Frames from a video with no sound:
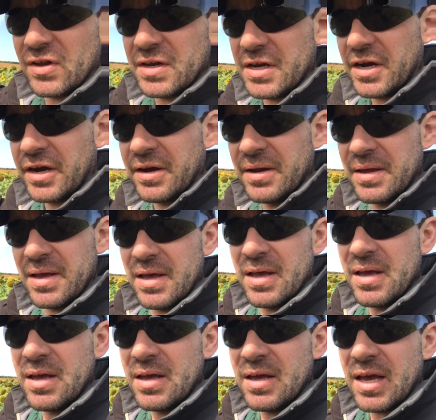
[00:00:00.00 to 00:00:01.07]
here
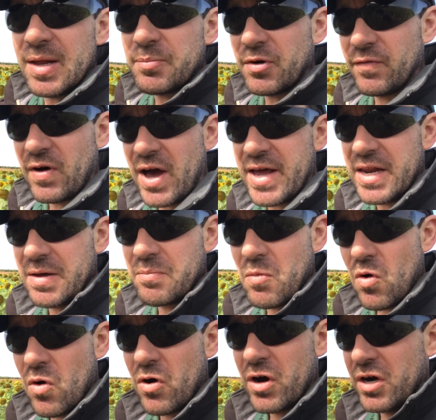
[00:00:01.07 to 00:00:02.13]
and providing
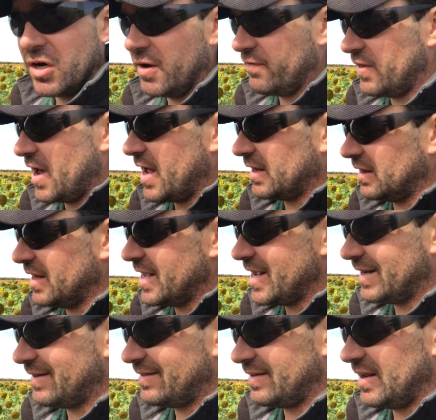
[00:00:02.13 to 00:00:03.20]
more of that
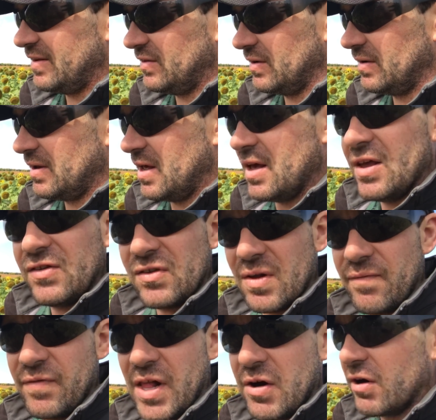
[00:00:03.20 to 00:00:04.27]
late season
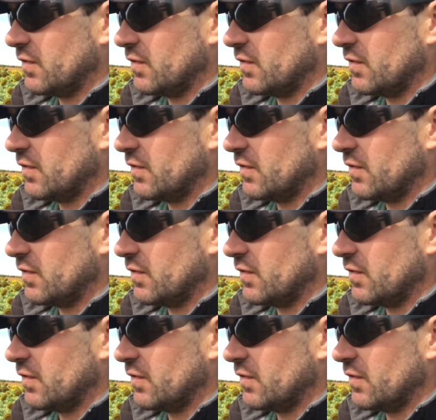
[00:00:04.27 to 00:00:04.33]
sunflower